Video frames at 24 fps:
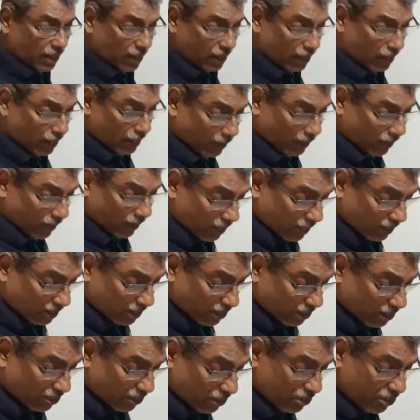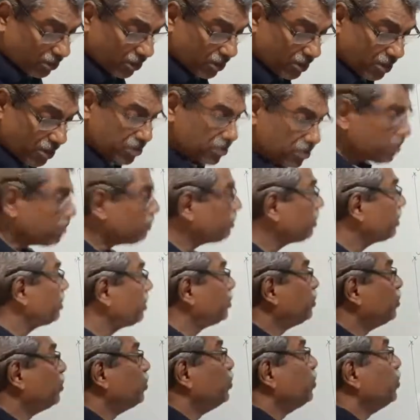Am I correct? This is equation number
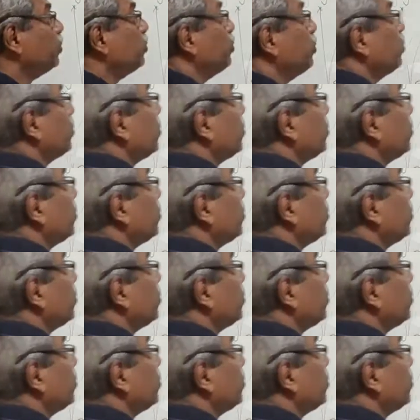2.